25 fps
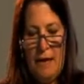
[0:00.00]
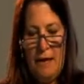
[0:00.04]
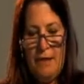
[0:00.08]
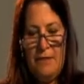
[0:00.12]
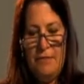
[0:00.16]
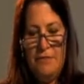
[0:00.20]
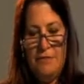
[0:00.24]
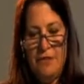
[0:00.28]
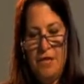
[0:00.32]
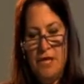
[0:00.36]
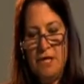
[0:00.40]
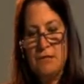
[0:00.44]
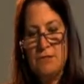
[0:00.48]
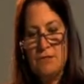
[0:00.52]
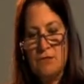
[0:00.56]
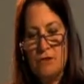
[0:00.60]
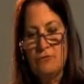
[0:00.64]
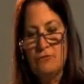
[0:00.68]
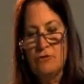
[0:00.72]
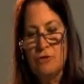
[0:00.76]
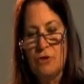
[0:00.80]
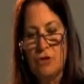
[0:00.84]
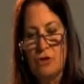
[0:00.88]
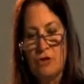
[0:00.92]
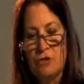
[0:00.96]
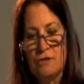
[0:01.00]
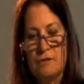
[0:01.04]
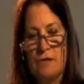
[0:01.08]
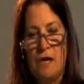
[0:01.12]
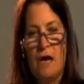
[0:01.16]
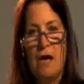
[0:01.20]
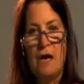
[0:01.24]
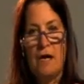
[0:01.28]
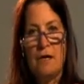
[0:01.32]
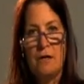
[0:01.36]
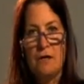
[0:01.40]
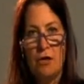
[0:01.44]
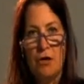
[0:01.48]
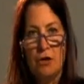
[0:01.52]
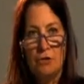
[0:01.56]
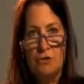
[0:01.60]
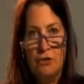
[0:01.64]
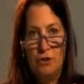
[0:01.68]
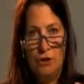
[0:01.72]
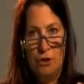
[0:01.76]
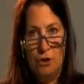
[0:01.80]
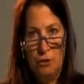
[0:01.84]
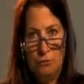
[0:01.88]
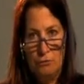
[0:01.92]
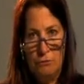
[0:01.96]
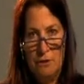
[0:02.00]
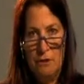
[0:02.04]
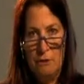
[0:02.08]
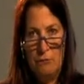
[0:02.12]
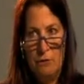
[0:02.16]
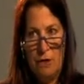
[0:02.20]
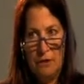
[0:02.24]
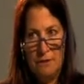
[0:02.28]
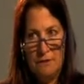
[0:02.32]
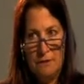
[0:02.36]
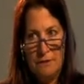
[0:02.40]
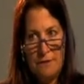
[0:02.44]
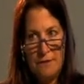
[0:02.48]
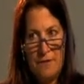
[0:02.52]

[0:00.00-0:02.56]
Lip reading: These, of course, are not the only ones.